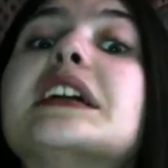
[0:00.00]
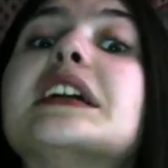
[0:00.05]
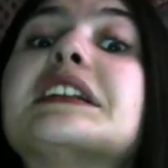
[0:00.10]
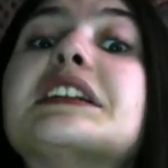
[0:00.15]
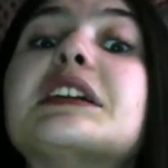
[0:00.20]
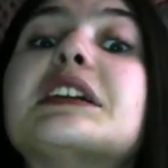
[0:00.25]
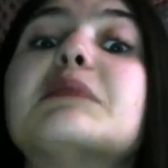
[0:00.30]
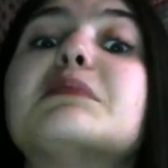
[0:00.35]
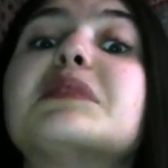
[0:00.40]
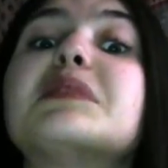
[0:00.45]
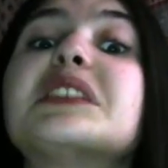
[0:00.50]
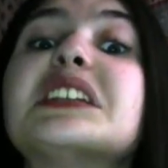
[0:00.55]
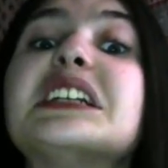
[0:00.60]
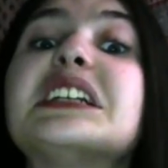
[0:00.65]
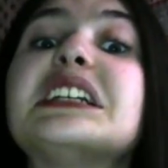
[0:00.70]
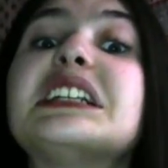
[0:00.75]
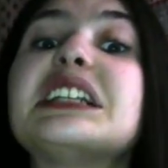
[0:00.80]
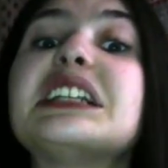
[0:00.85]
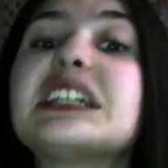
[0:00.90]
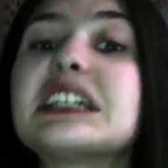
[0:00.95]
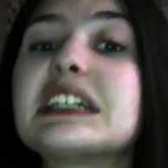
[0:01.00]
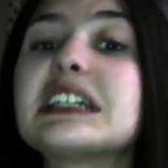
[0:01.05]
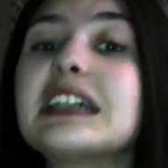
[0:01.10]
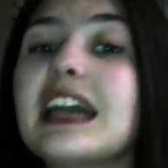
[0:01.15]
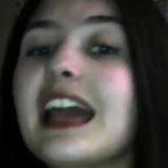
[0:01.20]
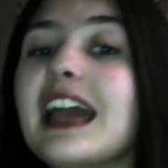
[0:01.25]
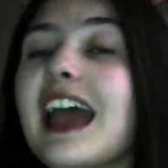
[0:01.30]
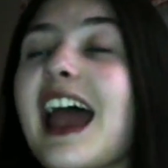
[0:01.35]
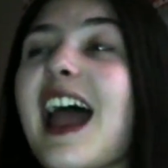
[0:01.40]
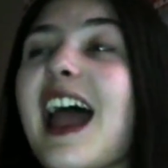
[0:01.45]
ended up bleeding,
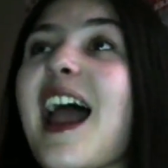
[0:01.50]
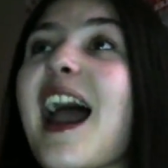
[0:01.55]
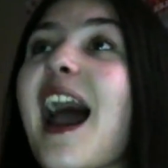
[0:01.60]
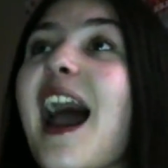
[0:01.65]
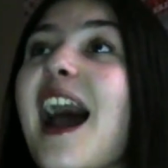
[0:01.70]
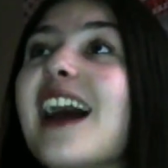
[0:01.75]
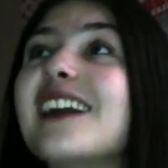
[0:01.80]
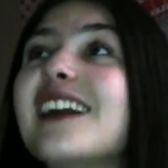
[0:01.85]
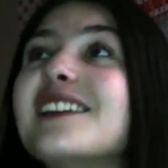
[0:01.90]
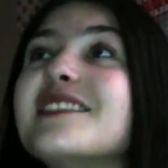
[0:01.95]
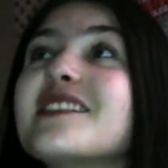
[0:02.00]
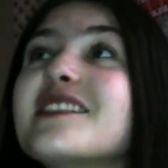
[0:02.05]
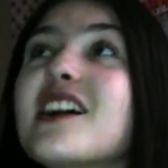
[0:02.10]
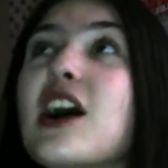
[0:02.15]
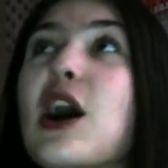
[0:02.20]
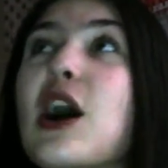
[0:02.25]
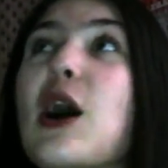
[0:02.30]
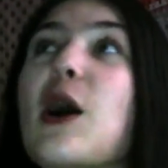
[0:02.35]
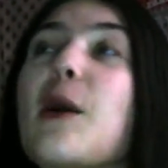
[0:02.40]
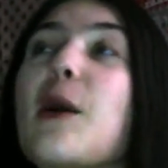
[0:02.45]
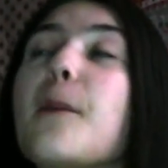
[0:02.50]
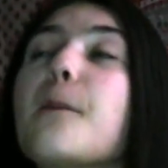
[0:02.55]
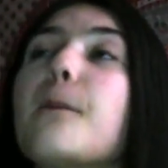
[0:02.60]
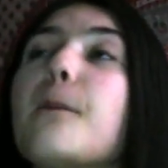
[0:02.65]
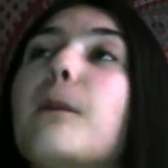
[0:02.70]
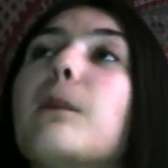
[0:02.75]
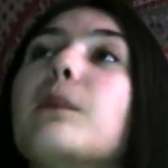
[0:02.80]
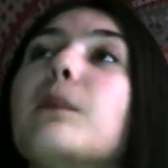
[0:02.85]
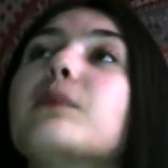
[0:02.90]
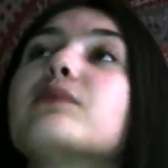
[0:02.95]
and
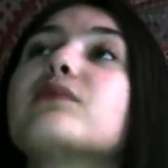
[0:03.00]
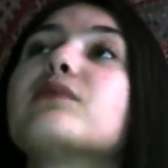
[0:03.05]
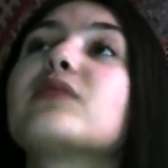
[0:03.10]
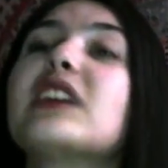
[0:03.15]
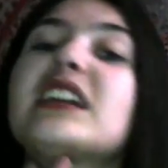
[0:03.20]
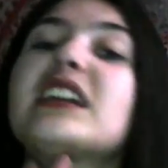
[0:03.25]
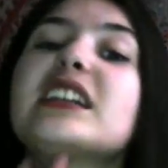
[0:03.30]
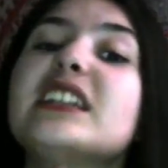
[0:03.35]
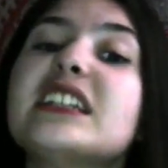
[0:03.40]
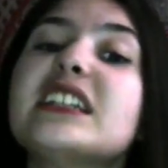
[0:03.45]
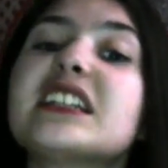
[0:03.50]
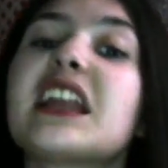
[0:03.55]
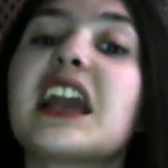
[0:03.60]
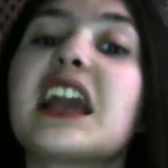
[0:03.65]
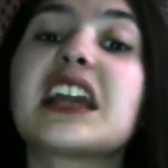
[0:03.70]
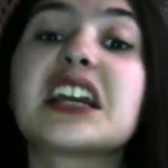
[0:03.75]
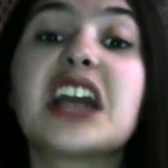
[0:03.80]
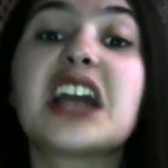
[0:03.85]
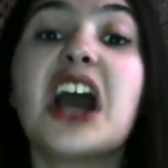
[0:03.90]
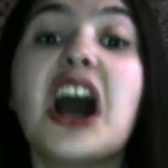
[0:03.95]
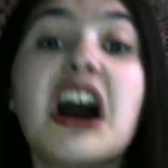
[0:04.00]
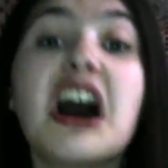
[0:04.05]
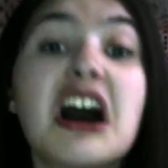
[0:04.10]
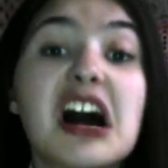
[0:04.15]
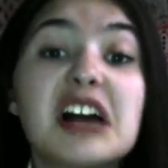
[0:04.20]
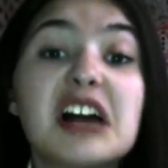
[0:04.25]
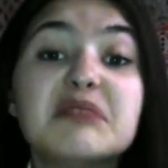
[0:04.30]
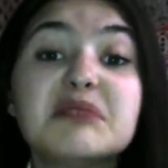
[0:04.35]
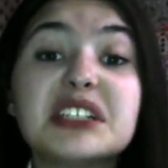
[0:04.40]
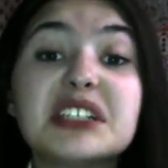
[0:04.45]
like it didn't like
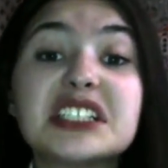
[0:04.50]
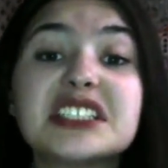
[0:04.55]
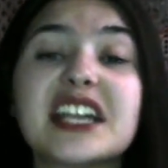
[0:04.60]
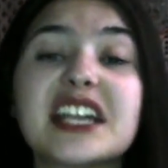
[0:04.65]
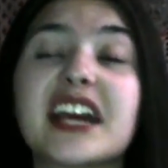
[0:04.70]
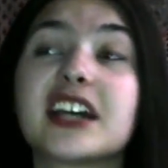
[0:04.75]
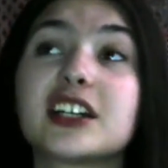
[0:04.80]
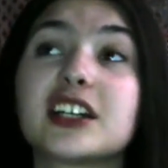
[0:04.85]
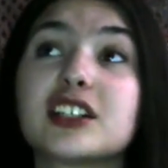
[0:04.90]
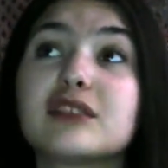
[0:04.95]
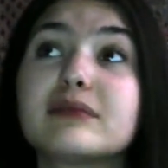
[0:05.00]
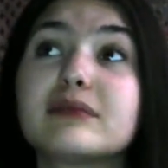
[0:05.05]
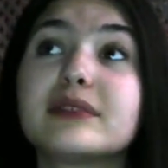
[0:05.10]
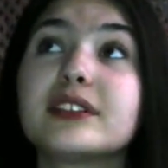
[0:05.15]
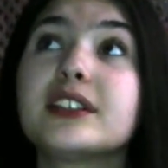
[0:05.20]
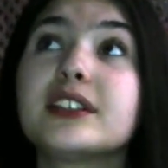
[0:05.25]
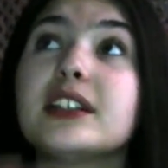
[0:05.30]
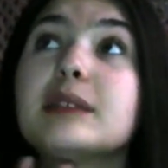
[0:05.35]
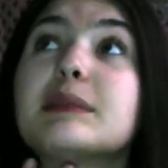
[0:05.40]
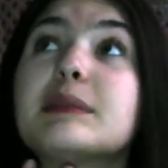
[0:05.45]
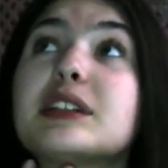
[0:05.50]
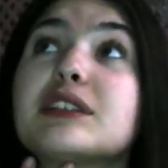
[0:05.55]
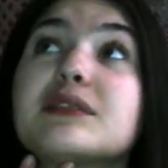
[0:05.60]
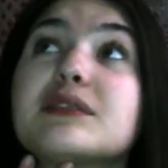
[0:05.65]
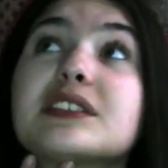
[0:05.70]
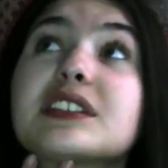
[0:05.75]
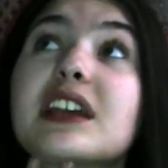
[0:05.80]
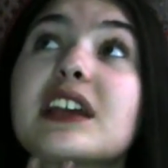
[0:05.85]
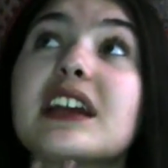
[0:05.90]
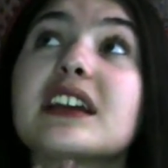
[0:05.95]
cut me terribly, but it
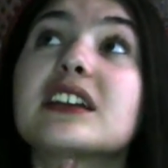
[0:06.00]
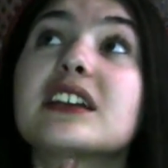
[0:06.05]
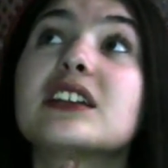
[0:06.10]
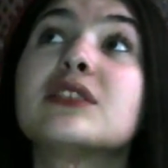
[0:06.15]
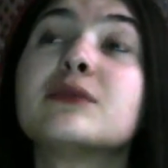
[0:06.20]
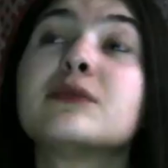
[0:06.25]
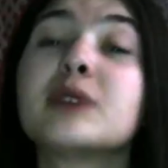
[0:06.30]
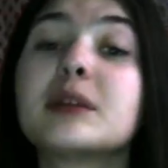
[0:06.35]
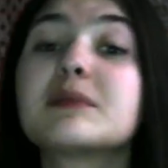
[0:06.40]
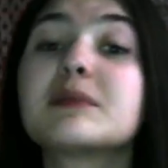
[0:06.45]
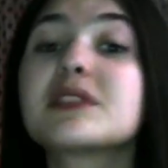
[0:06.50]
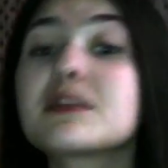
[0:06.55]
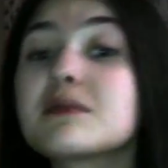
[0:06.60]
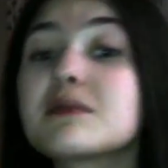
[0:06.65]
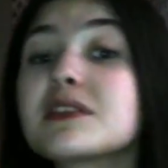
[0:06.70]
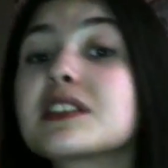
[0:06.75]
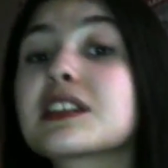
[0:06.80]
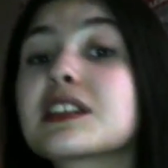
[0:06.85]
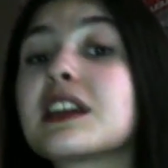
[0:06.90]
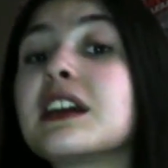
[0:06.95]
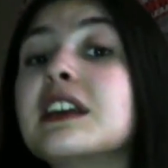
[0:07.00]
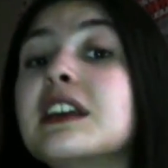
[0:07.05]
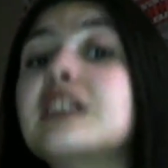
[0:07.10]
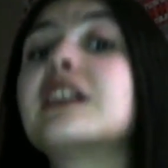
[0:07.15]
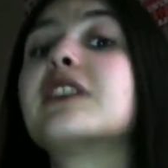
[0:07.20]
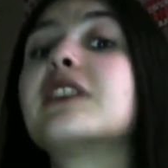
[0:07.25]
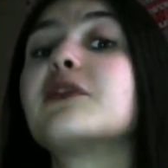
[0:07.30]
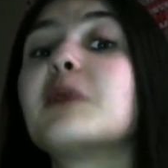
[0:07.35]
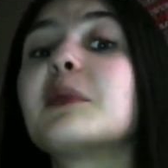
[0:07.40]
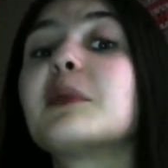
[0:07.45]
was like it ripped some skin,
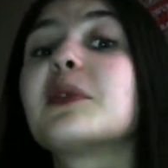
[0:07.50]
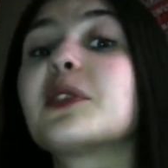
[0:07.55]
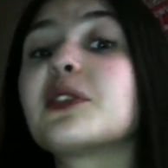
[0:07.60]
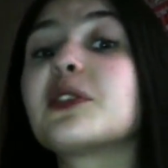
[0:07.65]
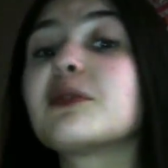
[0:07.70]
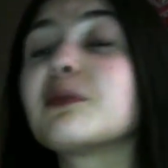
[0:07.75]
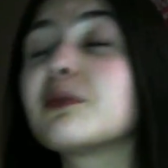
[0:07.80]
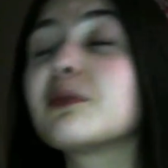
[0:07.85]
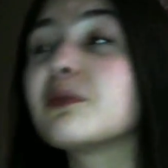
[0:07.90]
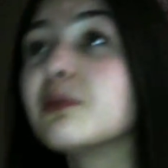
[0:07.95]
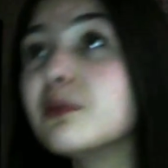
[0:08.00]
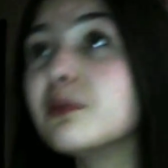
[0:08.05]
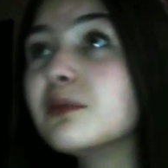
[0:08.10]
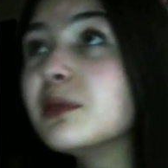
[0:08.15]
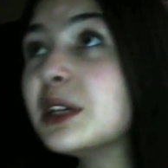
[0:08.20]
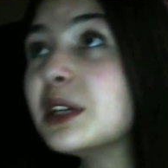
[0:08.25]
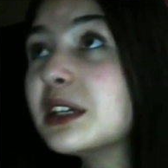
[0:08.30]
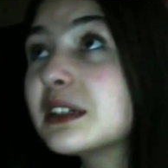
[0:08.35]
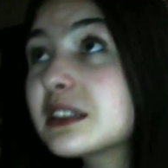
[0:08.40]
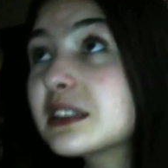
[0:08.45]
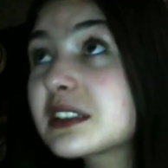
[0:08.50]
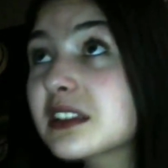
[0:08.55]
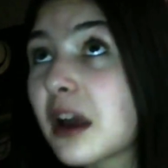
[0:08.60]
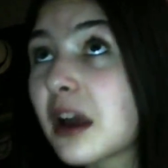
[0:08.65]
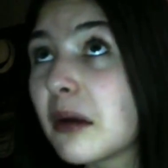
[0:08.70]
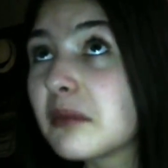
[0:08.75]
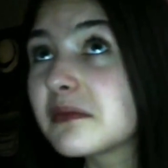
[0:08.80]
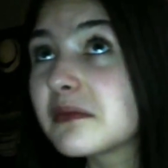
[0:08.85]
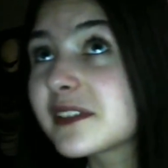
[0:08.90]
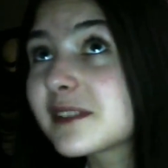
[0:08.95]
and I remember there being
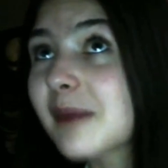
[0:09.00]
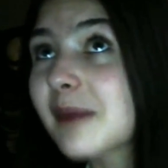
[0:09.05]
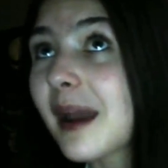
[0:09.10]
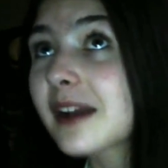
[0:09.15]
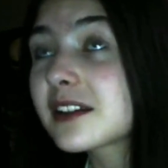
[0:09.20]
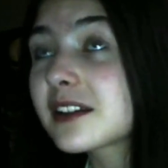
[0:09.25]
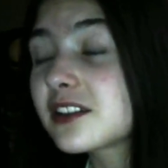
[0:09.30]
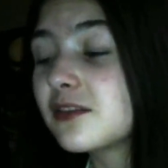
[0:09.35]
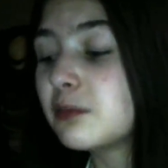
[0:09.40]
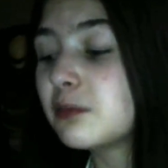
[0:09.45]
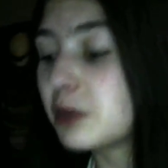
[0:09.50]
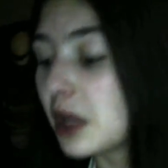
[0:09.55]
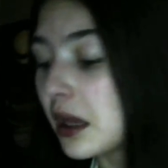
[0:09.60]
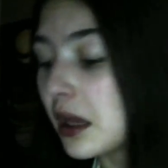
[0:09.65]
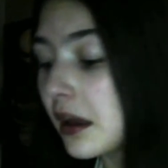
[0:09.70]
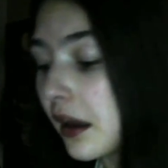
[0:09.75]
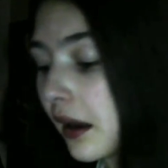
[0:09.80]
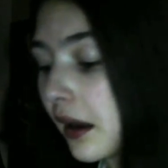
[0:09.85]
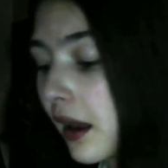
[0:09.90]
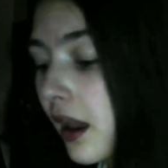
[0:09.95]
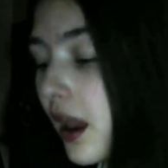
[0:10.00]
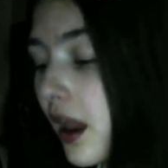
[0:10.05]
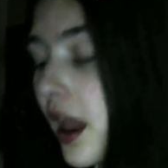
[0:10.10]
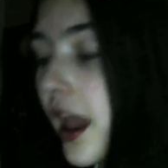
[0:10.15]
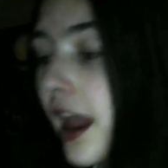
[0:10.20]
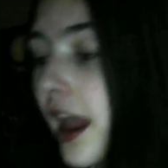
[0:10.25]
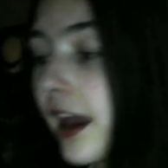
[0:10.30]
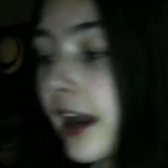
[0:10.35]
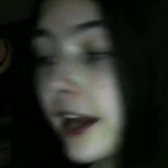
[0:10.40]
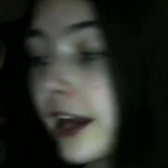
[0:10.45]
some specks of blood,
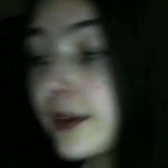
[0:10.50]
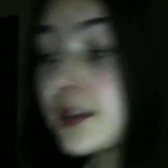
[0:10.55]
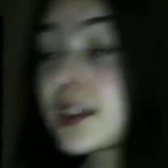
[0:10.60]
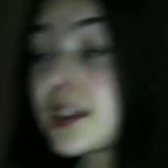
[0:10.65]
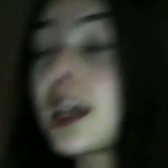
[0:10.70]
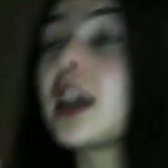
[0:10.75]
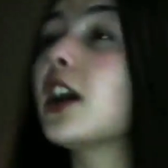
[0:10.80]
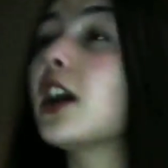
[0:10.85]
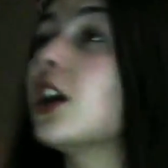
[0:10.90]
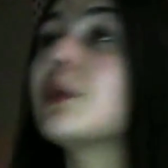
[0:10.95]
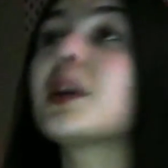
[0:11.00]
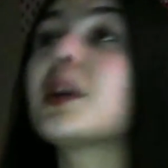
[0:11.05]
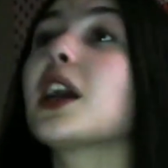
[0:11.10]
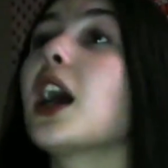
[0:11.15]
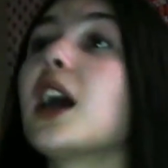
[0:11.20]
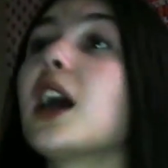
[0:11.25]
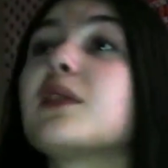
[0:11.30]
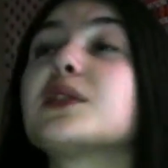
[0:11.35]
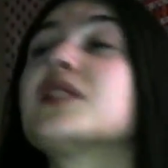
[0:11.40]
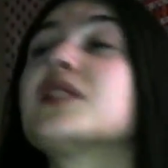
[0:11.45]
and I was like, oh my god,